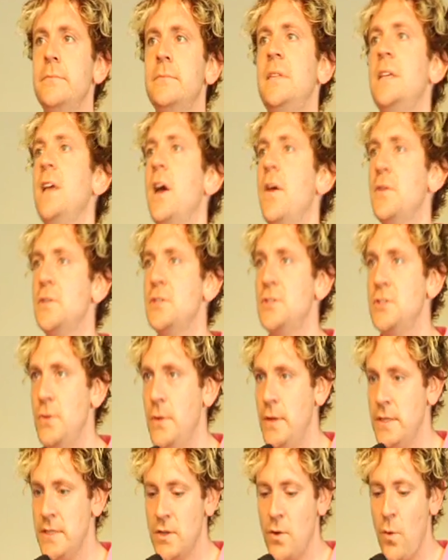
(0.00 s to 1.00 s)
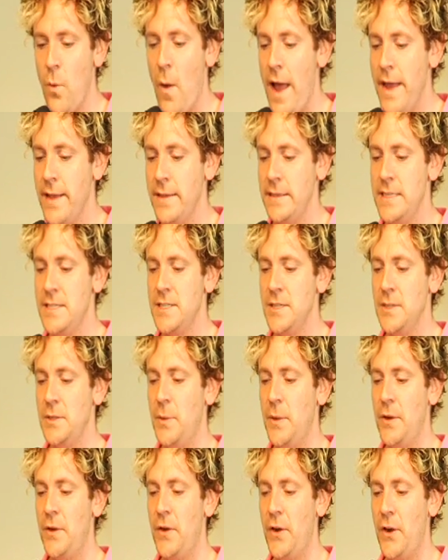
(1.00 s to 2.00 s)
The other students quietly
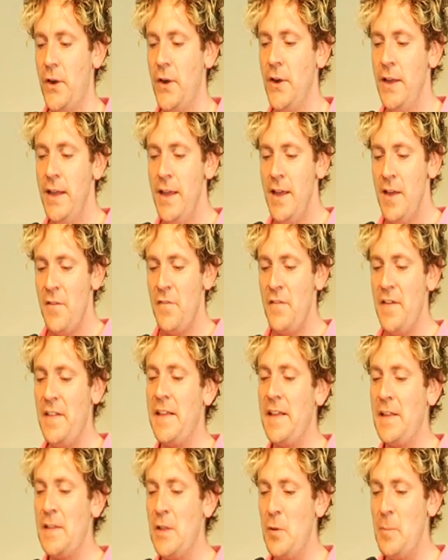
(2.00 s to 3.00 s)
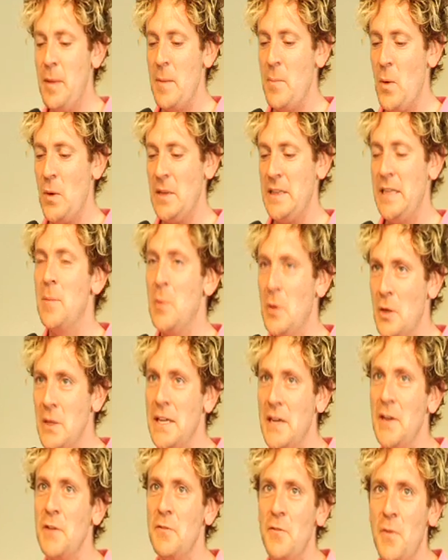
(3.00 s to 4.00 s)
saluted her, feeling a little bit more liberal
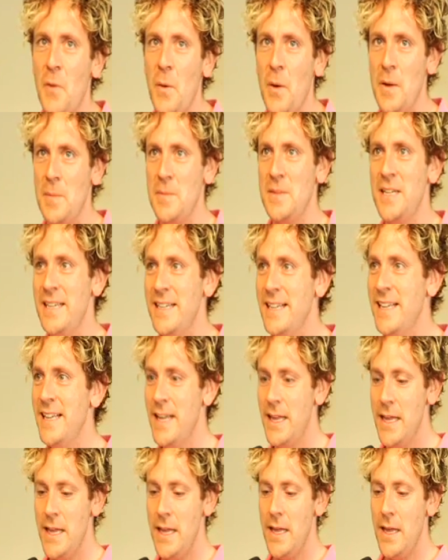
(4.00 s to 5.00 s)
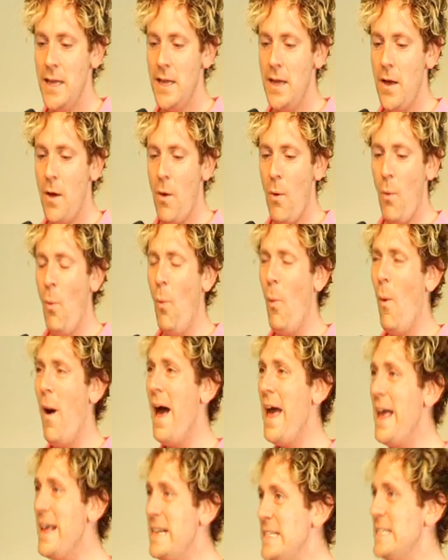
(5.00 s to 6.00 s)
and informed.
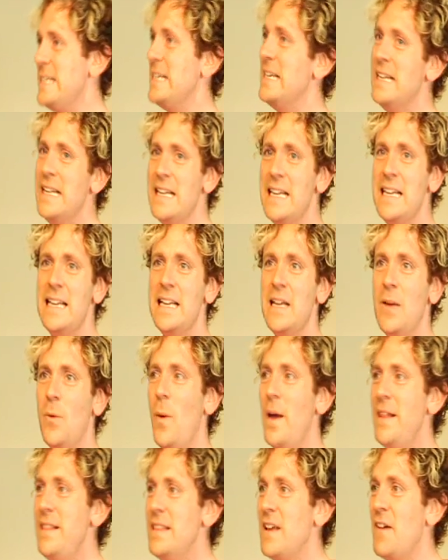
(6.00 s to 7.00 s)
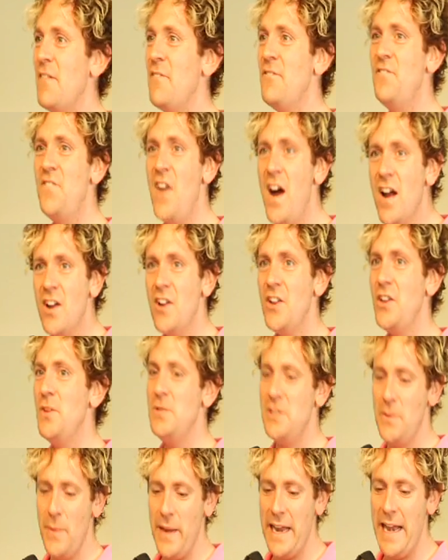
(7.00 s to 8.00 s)
What? What the fuck are you
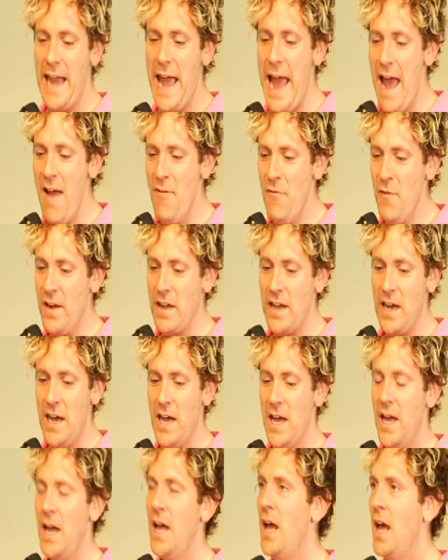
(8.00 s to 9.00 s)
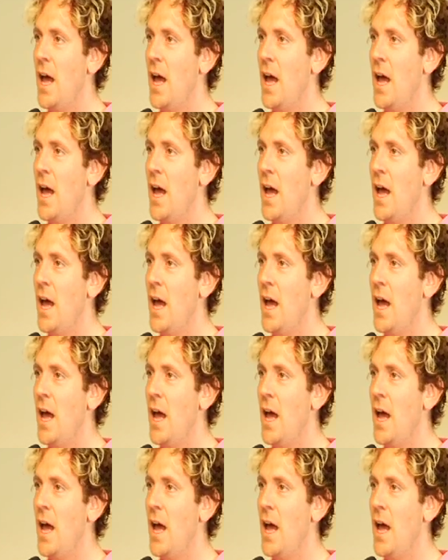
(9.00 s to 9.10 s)
doing in Africa?